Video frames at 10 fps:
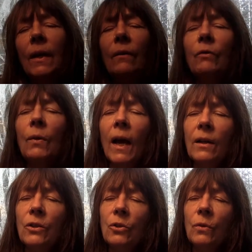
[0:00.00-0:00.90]
If you
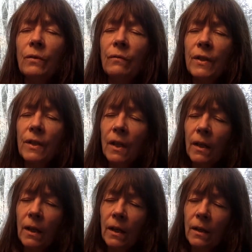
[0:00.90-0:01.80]
can't do it
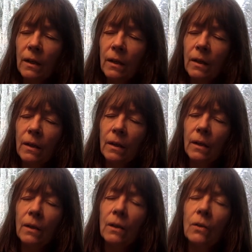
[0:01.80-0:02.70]
physically,
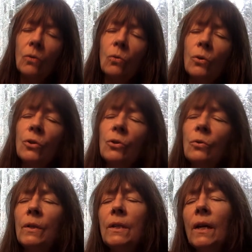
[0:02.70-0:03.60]
you're going to
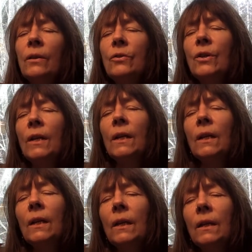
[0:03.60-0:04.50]
do it energetically.